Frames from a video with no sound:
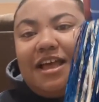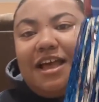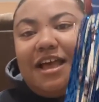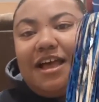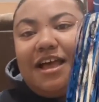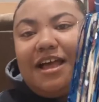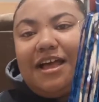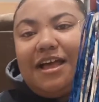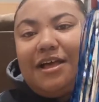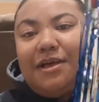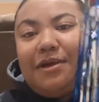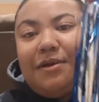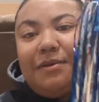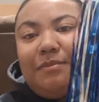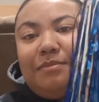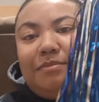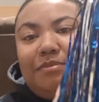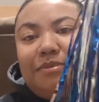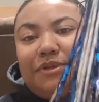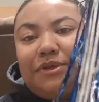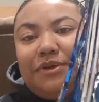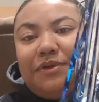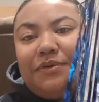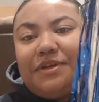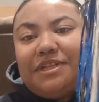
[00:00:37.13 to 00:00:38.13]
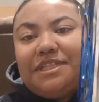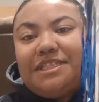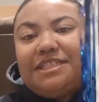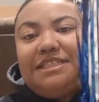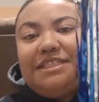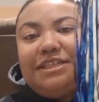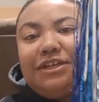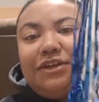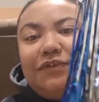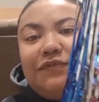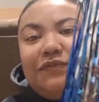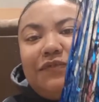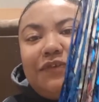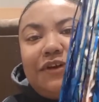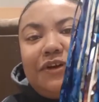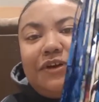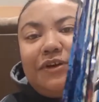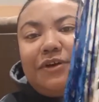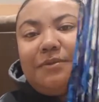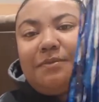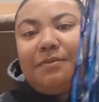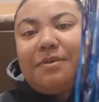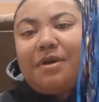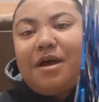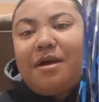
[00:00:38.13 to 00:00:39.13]
uh, blue and
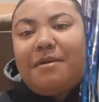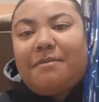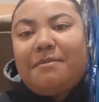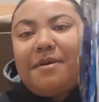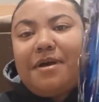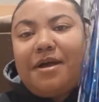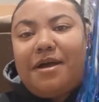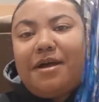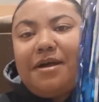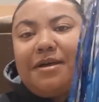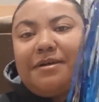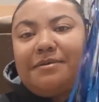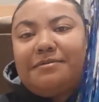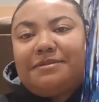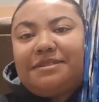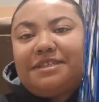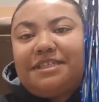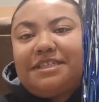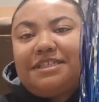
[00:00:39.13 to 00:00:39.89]
silver pom-poms,